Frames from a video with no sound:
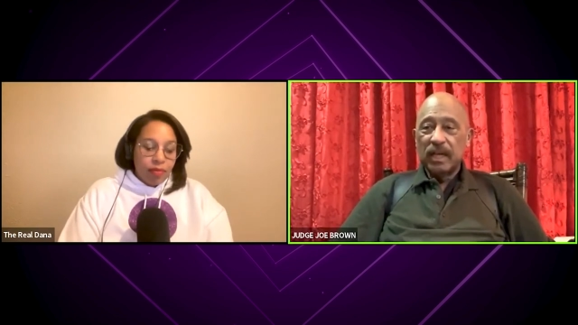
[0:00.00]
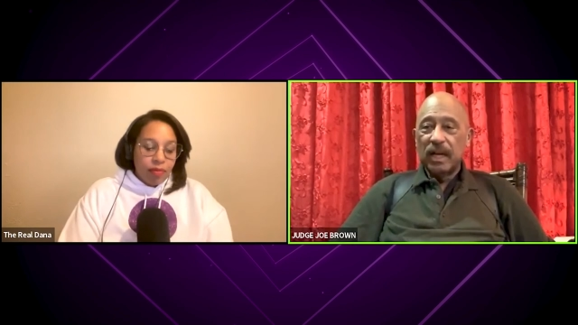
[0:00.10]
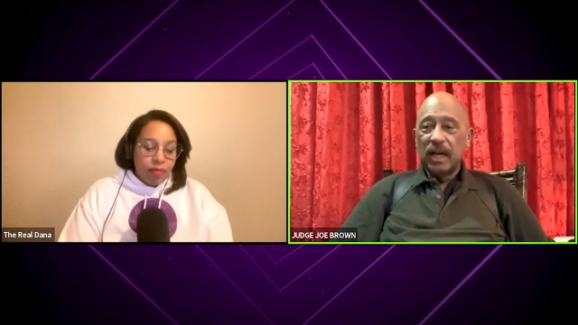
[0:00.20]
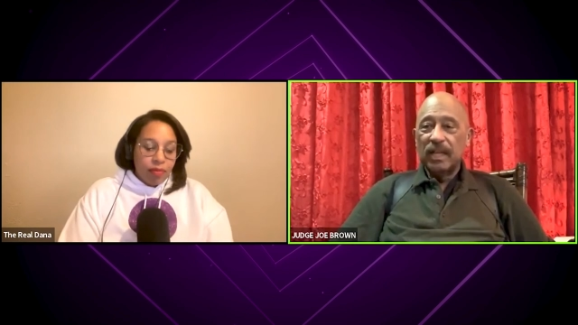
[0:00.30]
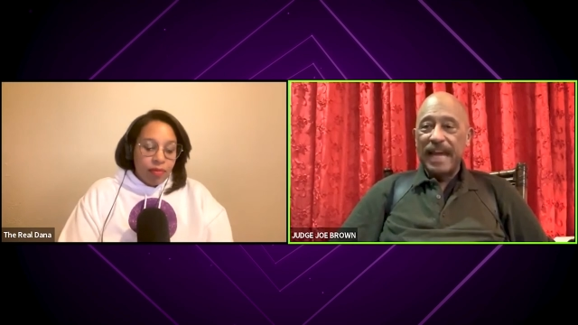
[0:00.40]

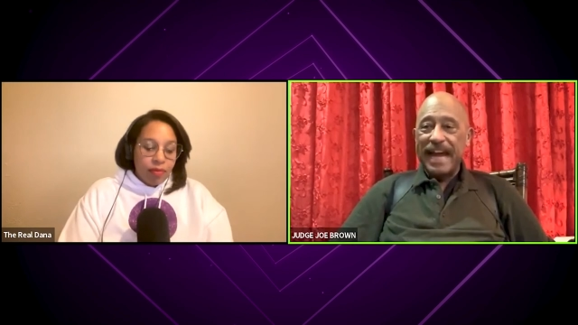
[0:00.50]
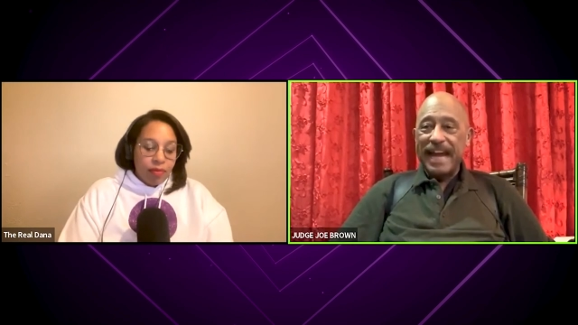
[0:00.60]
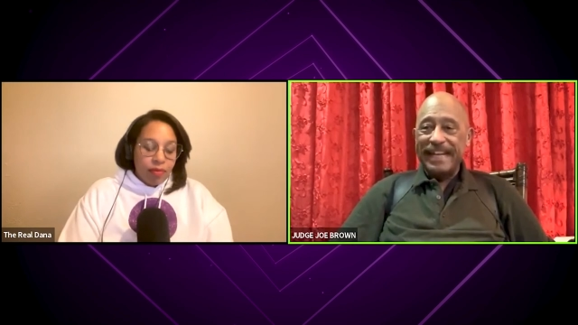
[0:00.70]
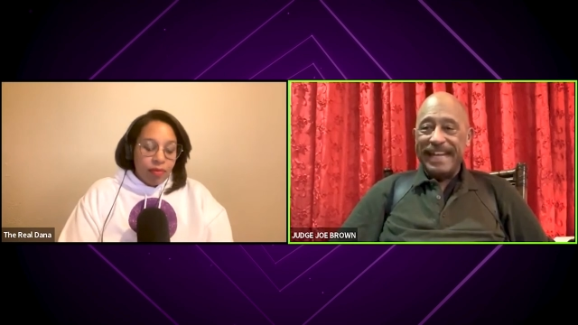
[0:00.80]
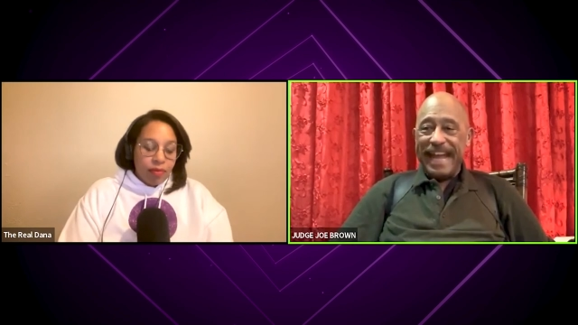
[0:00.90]

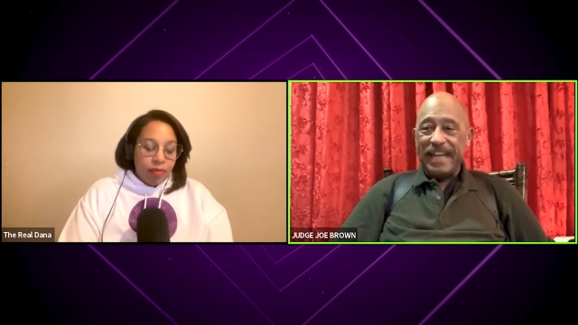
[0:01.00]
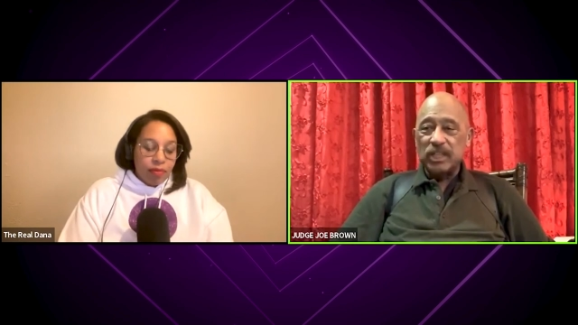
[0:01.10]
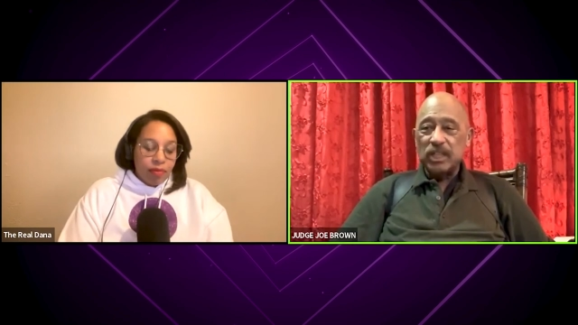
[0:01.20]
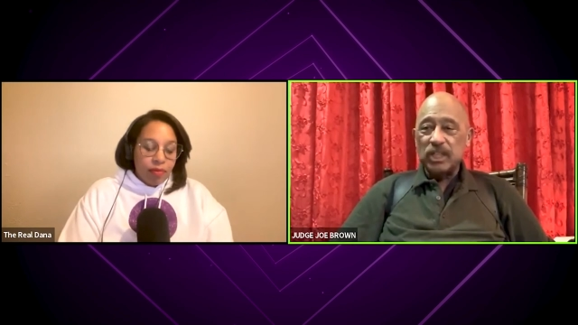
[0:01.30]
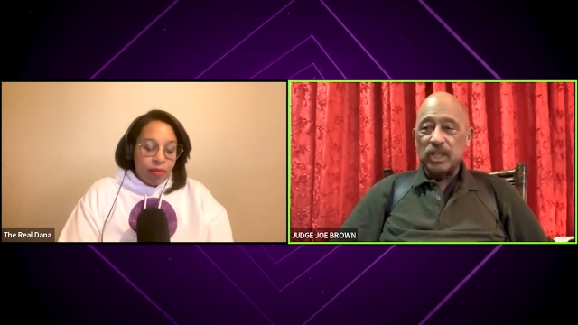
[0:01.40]
Speaker 1: line
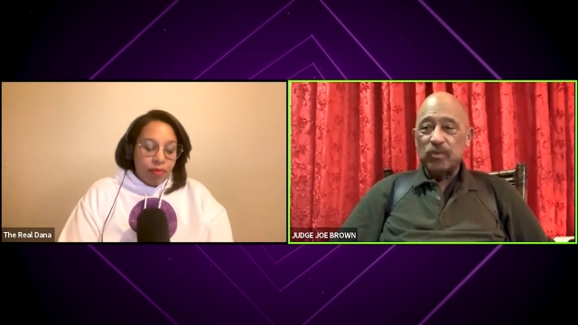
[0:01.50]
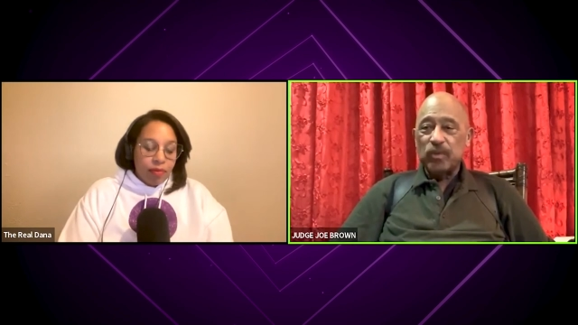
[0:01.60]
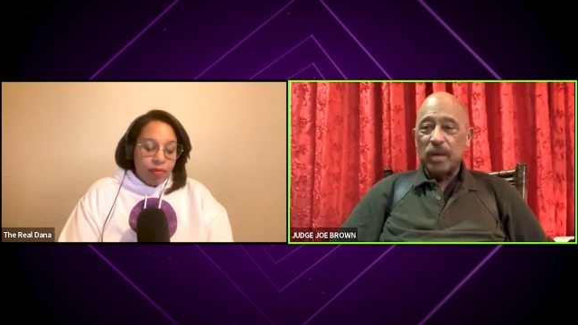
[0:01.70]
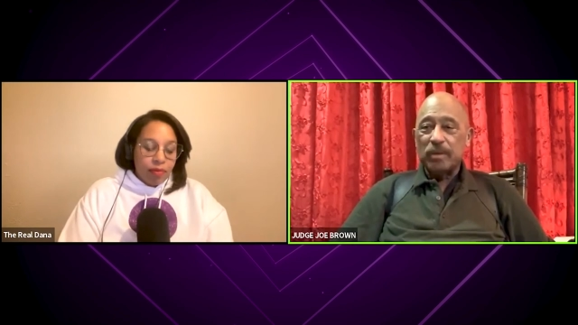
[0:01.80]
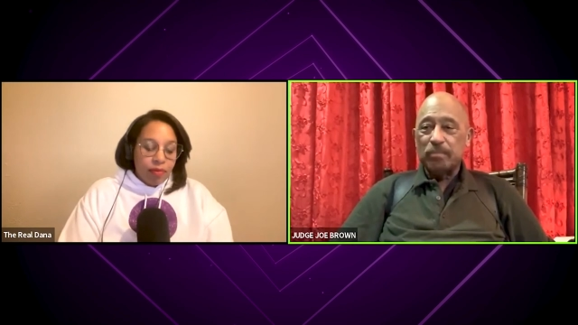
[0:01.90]
dances in
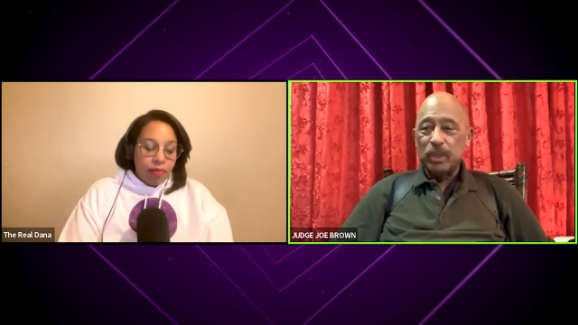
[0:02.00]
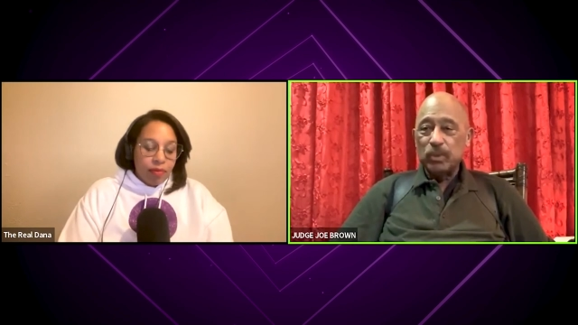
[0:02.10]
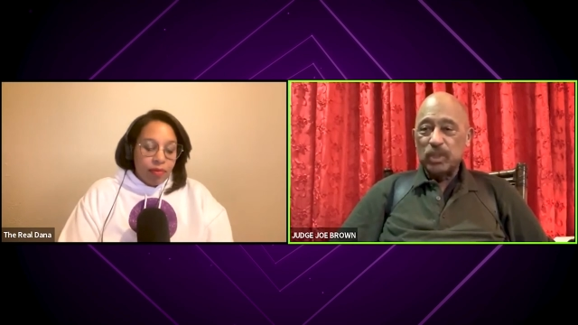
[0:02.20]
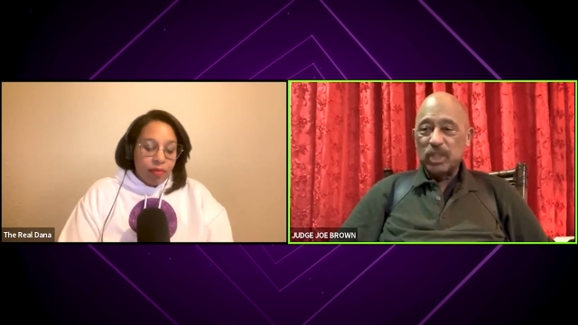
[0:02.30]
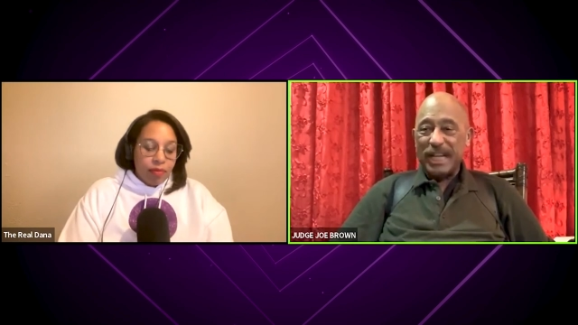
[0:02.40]
rubber
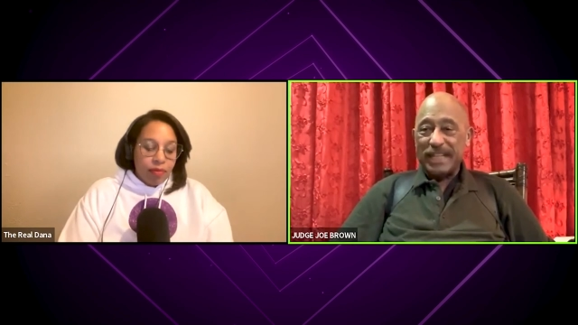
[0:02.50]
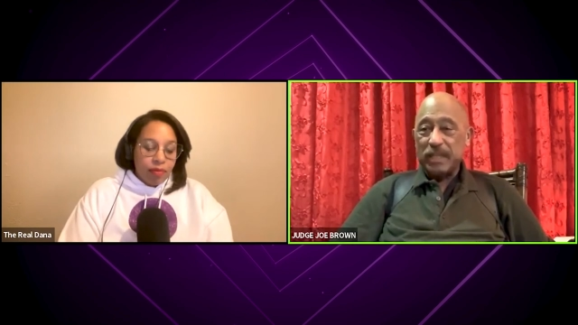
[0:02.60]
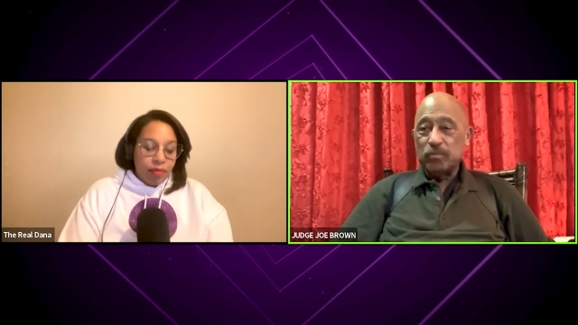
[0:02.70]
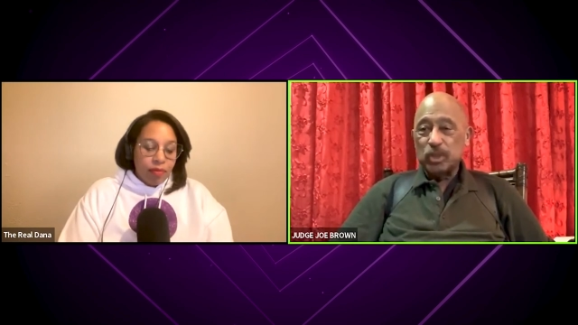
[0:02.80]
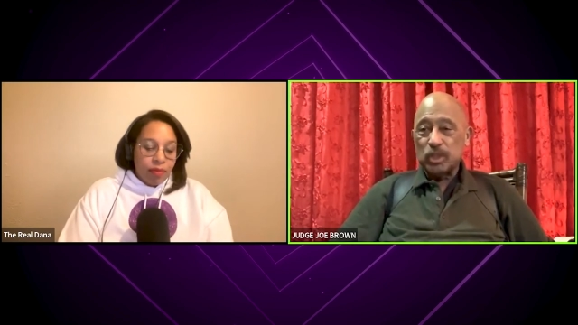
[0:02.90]
boots like
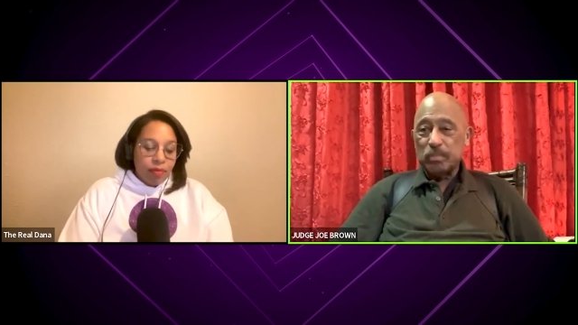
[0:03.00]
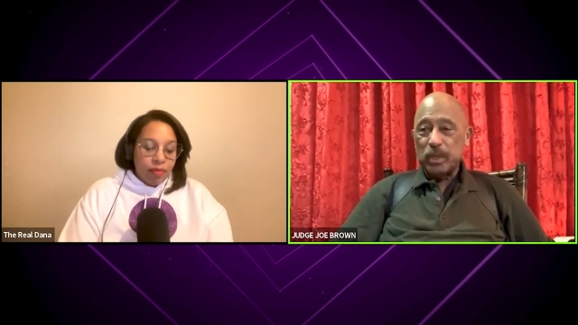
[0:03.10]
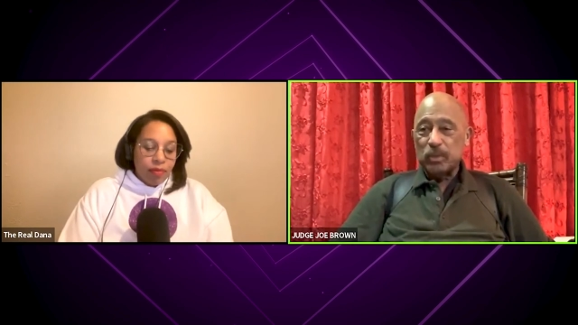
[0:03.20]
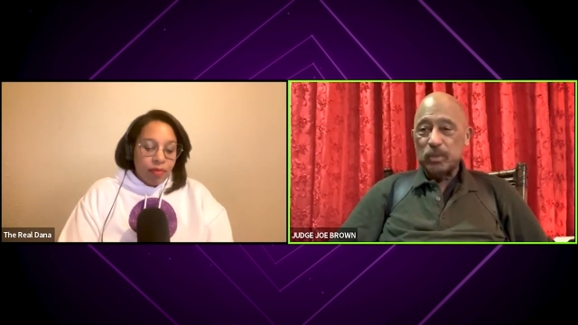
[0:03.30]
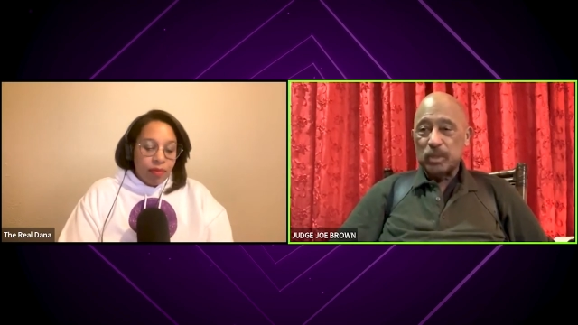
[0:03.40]
they were
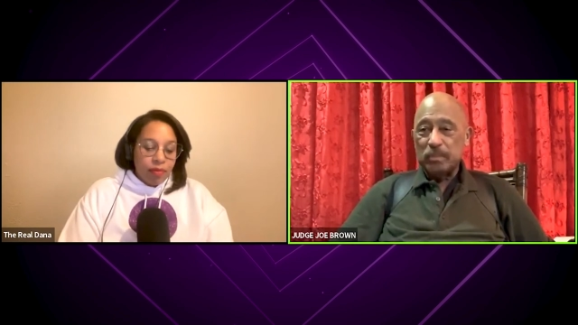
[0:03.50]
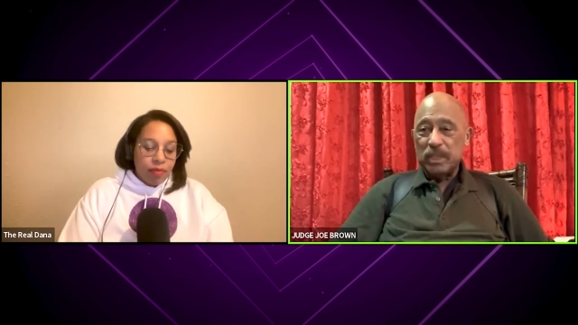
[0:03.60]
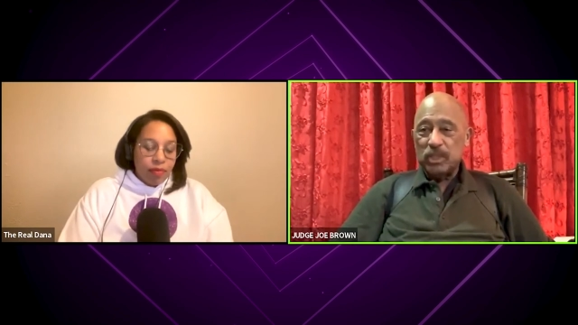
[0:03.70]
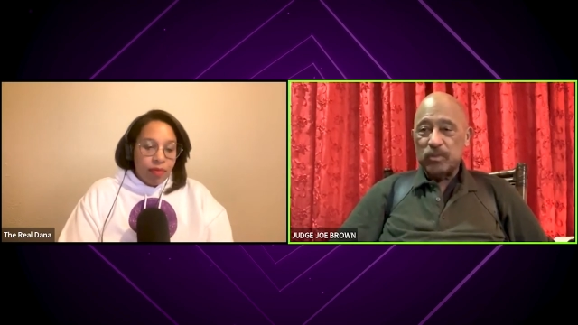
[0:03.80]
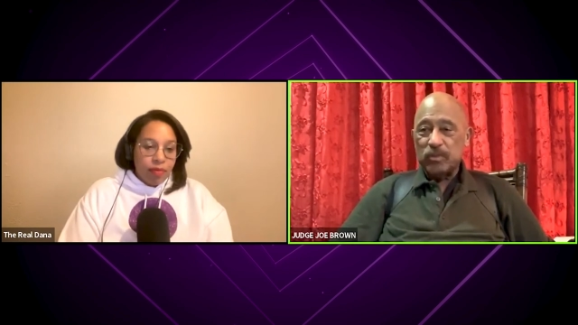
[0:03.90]
supposed to
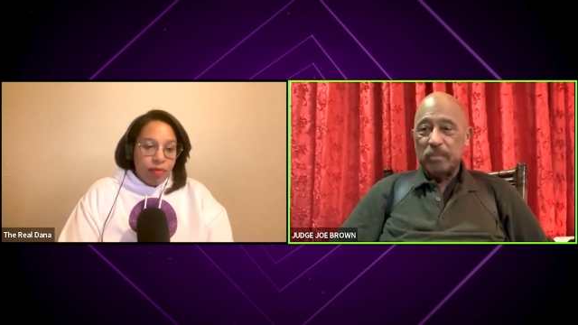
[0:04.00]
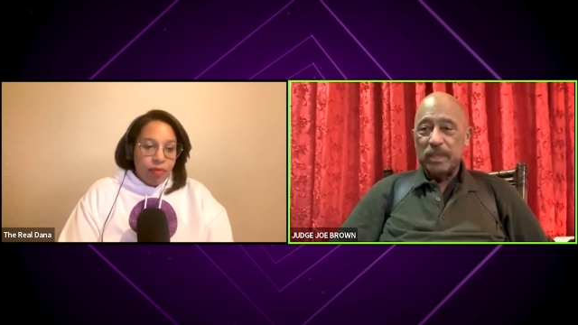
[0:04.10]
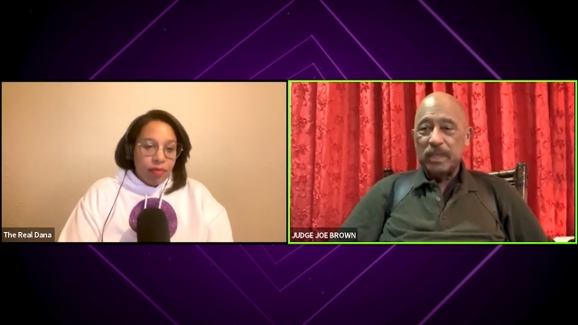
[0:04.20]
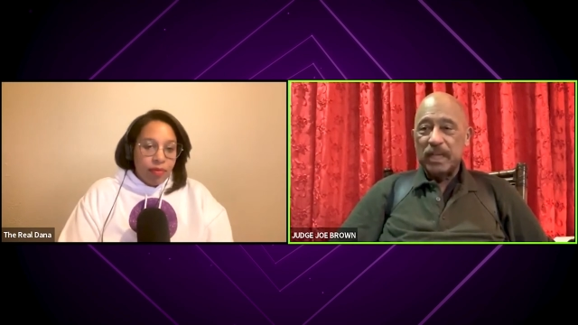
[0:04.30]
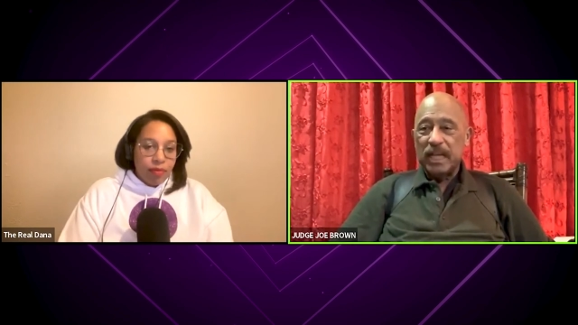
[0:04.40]
be
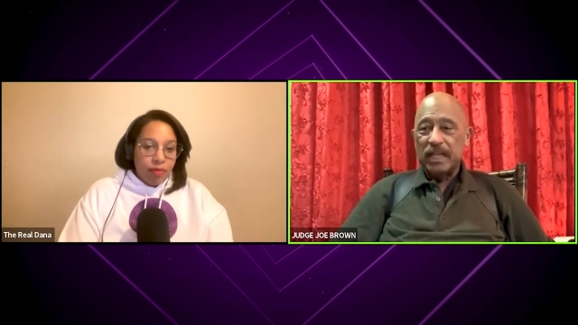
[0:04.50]
scrubbing the